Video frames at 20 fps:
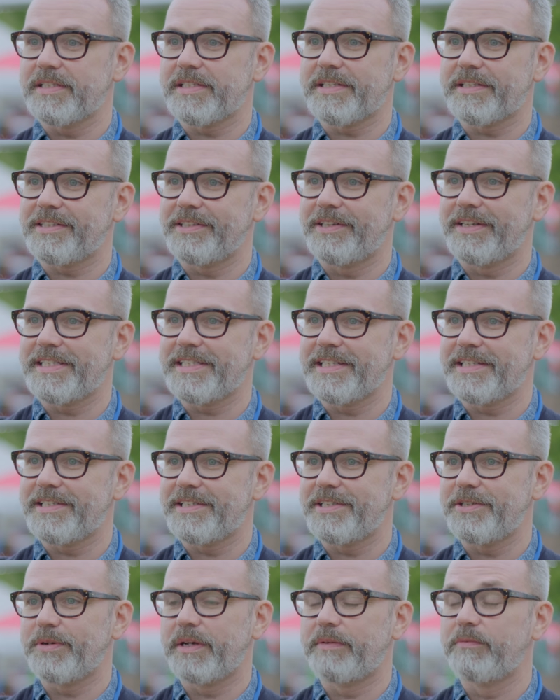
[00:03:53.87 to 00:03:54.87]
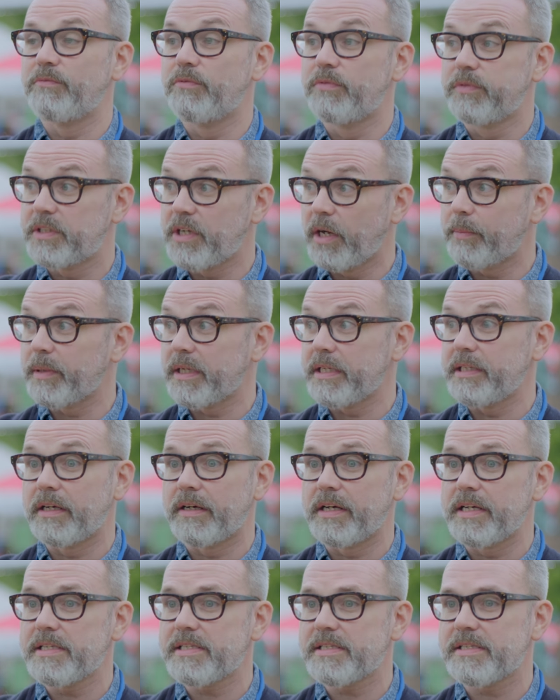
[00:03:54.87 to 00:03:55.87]
It's such a nice thing to do. And doubly
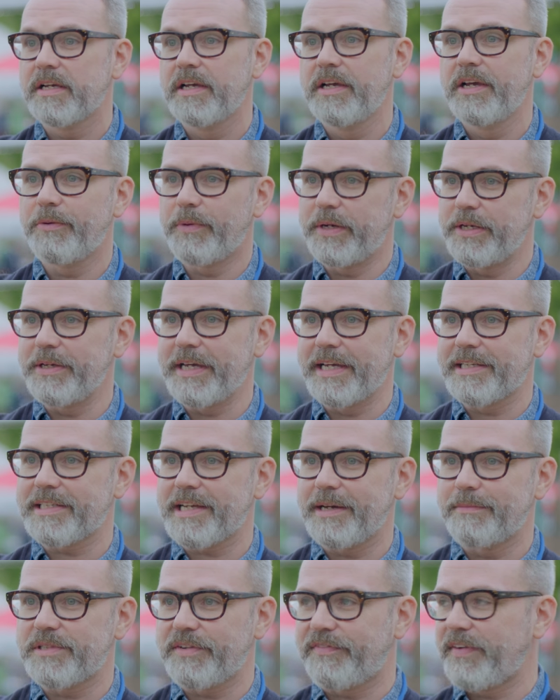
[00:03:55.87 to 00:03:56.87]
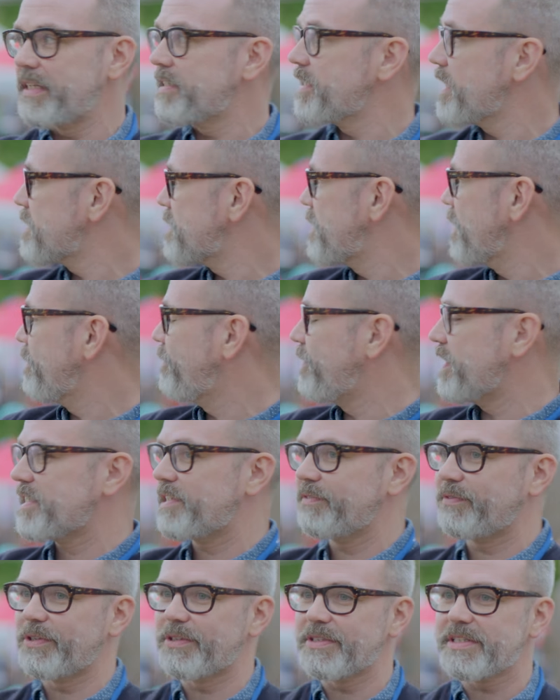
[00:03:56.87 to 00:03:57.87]
nice when you get to come to fantastic
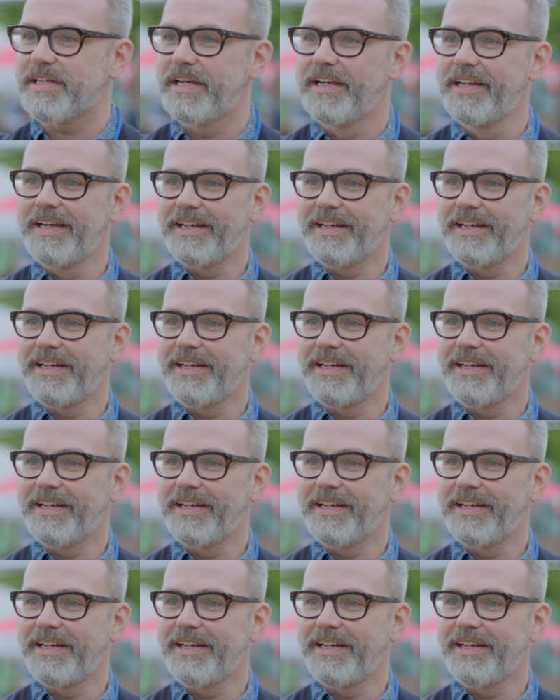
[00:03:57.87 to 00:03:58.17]
festivals